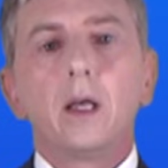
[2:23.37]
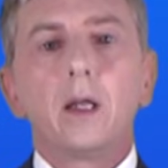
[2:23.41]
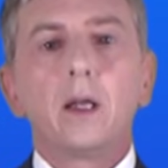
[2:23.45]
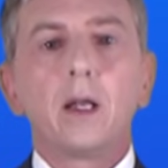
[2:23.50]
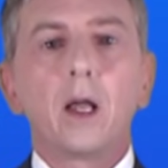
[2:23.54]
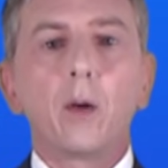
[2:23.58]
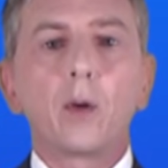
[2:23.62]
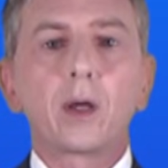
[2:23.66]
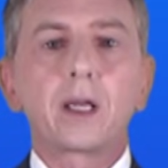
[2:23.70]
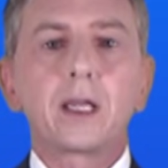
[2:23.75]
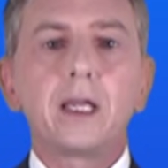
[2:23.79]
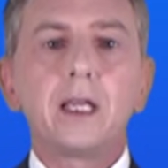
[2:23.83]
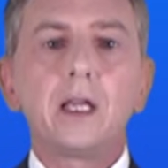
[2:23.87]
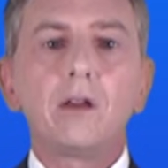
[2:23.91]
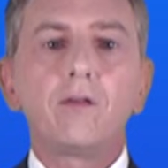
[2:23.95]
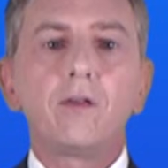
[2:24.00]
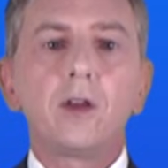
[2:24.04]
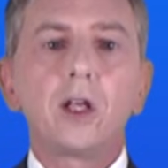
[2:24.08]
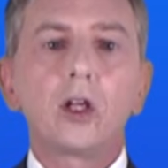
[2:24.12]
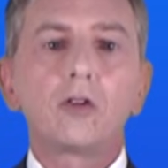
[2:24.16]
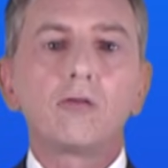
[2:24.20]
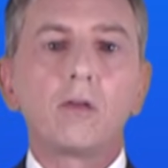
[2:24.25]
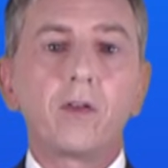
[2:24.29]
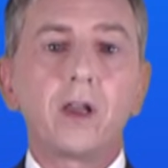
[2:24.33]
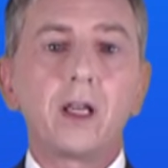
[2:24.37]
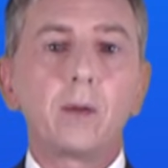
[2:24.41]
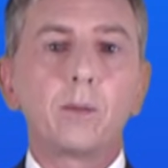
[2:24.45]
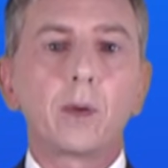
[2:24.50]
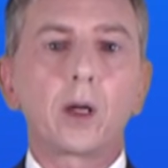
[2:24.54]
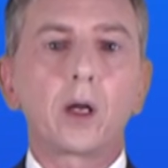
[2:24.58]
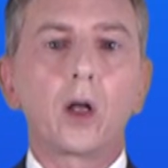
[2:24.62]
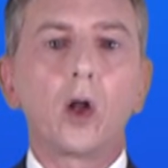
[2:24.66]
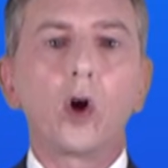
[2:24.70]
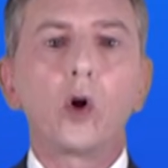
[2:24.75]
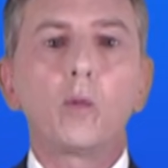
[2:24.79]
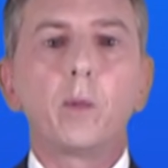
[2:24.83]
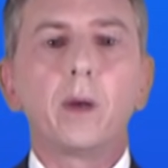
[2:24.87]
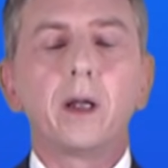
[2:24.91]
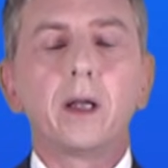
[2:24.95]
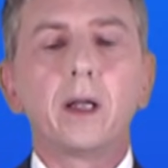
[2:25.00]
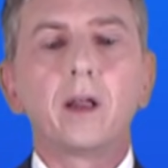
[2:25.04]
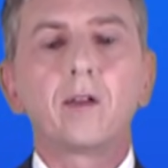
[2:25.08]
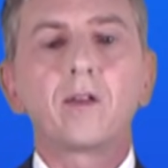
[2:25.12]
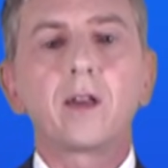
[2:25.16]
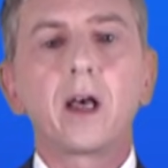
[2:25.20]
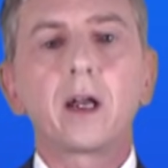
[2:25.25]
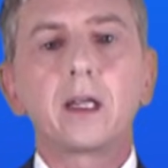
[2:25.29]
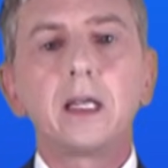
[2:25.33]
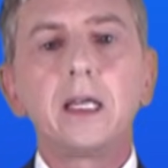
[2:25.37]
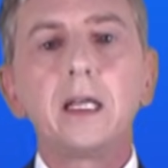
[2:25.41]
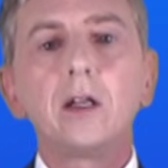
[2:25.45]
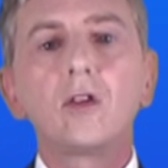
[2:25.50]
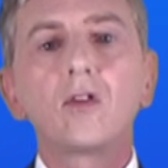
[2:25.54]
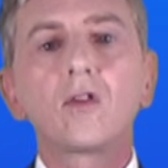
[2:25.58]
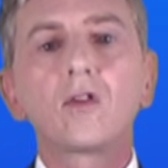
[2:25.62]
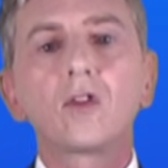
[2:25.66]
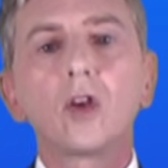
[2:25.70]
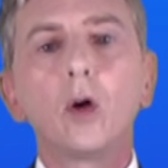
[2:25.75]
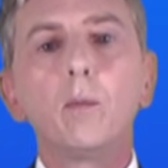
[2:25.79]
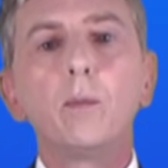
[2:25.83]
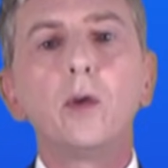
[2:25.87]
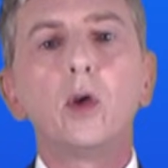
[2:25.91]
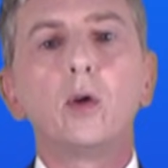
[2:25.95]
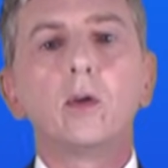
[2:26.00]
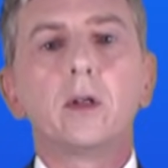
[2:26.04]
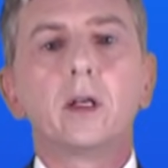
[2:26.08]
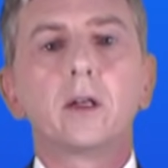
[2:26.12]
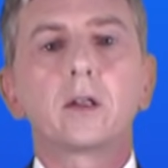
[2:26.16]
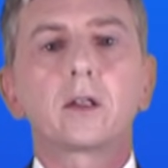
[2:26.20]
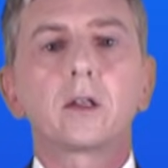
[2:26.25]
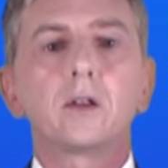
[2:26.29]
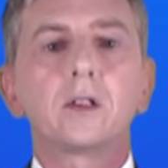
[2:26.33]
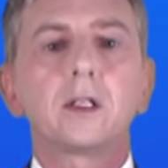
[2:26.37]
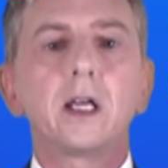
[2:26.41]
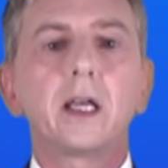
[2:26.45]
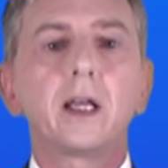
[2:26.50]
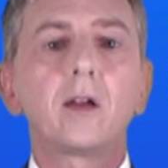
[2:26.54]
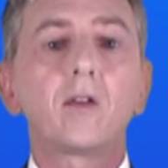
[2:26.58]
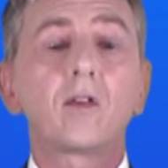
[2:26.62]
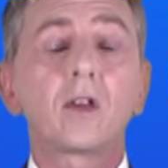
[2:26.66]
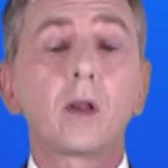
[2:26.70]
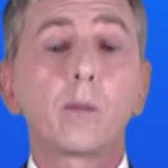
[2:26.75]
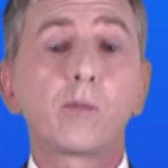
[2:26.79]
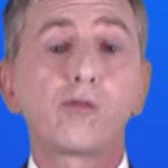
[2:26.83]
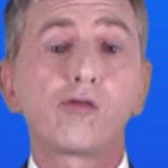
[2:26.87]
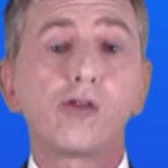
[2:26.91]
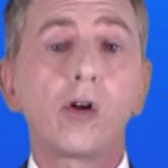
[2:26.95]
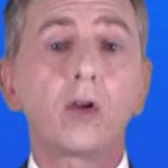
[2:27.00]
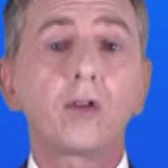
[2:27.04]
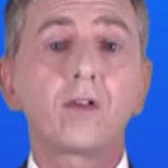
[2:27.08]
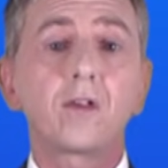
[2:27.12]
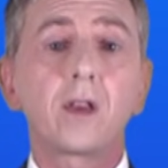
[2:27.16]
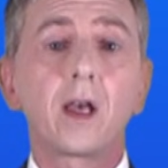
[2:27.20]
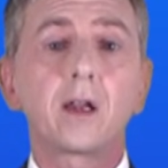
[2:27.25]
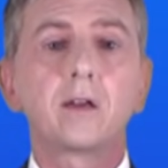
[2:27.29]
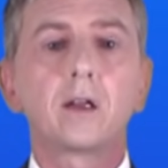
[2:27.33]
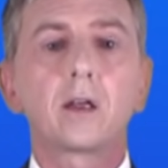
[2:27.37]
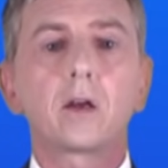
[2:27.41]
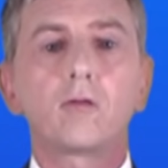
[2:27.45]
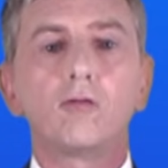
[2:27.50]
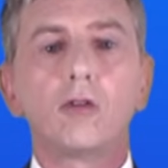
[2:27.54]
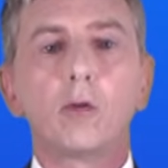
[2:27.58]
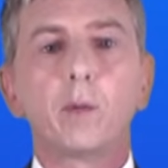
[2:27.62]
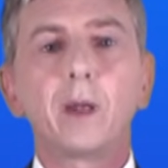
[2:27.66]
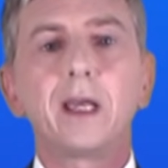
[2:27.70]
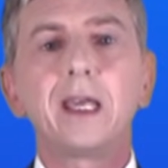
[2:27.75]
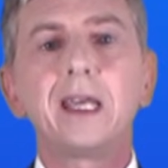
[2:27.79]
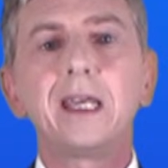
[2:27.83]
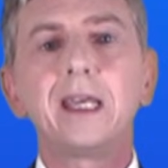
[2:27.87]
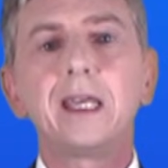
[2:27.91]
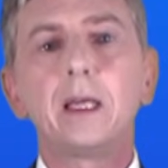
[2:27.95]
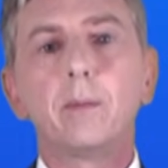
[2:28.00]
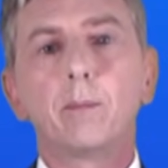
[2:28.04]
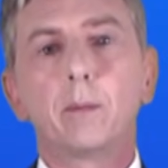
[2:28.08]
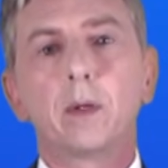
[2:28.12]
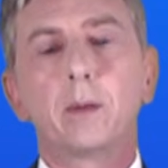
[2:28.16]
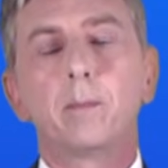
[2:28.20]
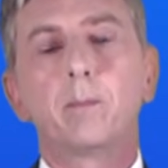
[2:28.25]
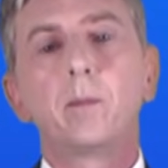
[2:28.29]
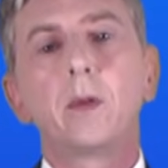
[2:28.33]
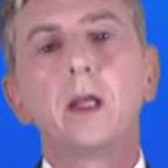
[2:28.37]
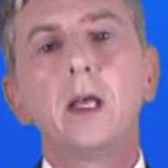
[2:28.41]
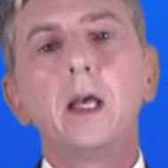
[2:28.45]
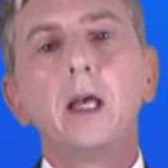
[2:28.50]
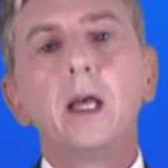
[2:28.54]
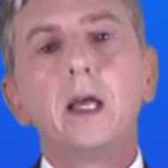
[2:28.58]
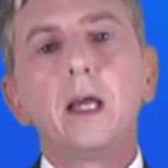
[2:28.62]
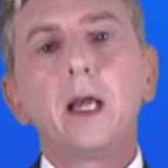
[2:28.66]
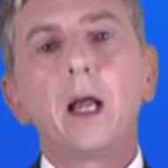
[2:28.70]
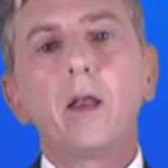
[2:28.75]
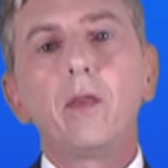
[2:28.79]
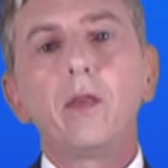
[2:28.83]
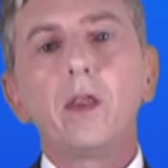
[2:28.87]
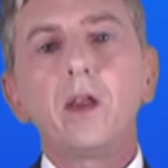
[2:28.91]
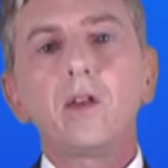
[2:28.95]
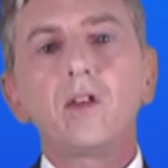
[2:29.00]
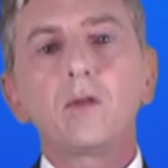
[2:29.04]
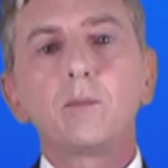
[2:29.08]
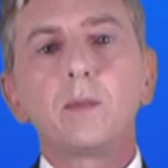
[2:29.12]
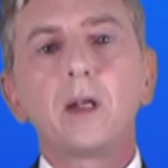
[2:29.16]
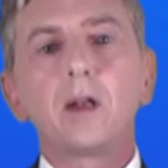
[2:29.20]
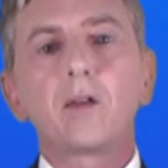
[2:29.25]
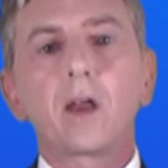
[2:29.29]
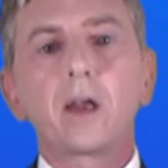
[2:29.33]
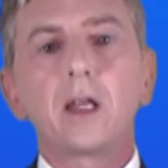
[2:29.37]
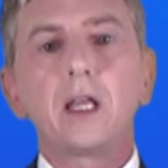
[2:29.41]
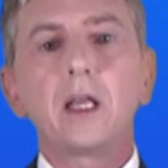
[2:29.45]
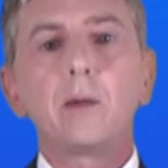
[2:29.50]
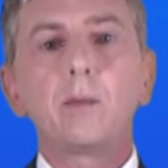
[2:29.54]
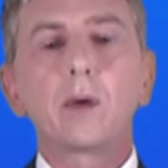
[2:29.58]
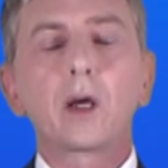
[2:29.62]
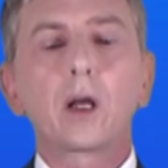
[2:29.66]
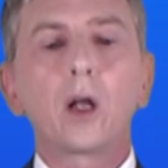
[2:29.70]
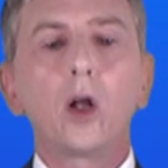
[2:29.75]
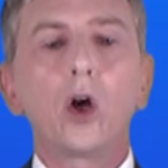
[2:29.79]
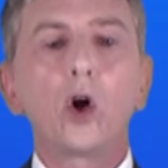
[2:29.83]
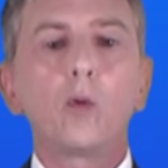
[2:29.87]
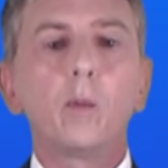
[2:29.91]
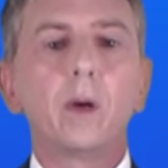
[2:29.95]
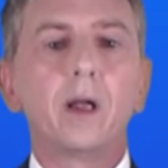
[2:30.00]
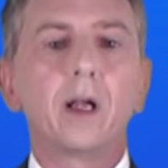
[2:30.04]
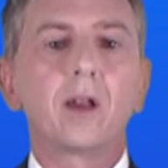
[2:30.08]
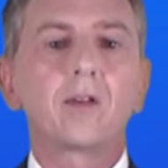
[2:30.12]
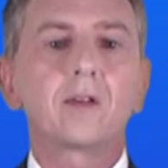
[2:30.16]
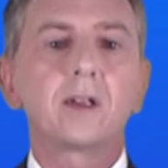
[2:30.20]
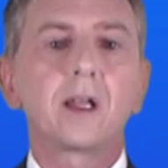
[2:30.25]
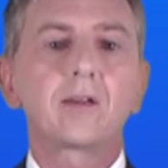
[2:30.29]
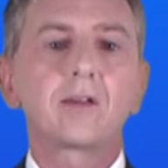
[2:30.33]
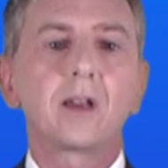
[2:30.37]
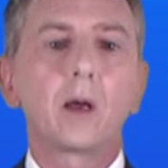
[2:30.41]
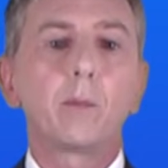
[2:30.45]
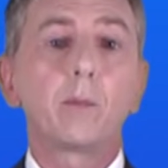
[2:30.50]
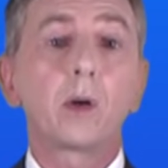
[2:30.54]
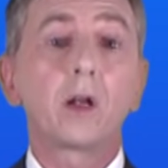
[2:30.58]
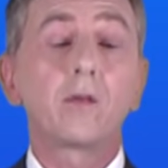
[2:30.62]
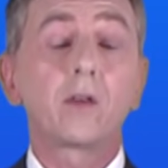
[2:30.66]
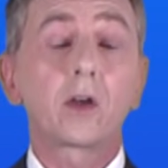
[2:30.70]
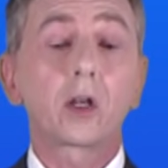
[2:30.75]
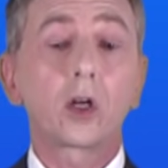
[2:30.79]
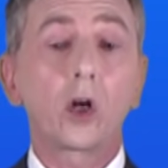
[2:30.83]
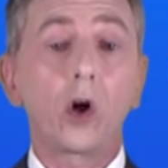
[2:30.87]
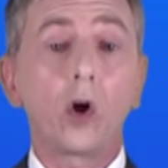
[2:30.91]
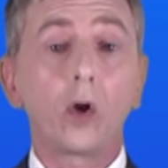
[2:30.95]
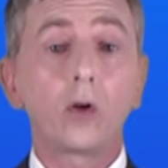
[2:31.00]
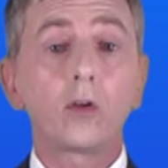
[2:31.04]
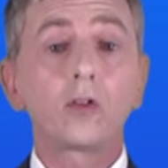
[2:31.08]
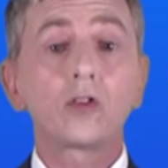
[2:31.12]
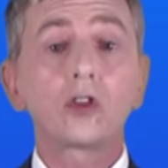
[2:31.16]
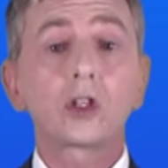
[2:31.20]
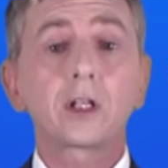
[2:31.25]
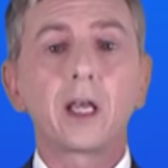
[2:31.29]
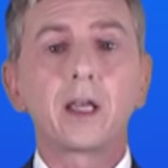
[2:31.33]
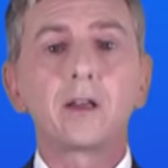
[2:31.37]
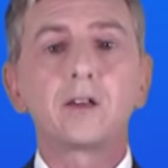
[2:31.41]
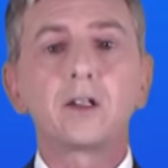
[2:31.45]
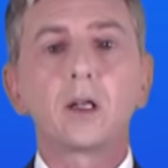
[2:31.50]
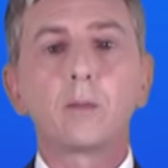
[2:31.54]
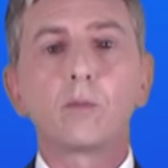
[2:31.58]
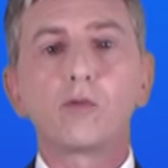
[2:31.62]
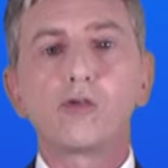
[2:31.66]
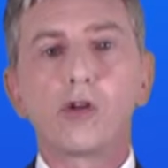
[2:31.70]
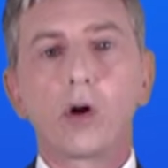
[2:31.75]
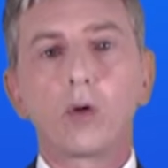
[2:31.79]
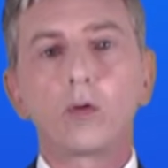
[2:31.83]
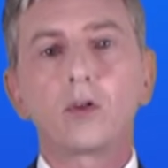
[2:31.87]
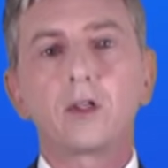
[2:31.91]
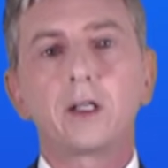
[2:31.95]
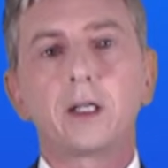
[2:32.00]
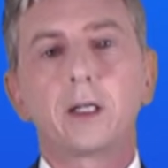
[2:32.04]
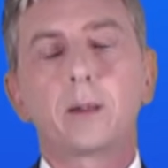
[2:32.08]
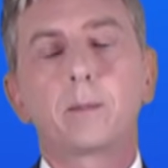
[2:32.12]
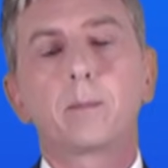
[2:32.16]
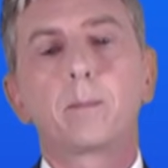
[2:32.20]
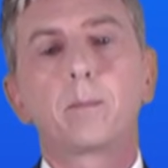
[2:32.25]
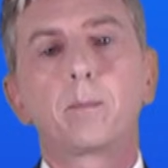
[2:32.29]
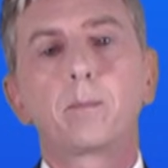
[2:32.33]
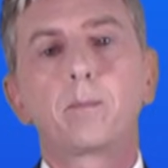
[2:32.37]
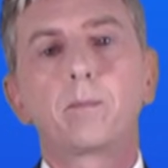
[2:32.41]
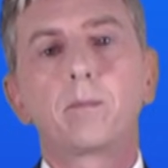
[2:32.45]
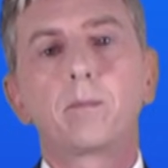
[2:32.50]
Now, a key feature of hemoglobin is that each subunit contains the prosthetic group heme, and this means that hemoglobin is an example of a conjugated protein.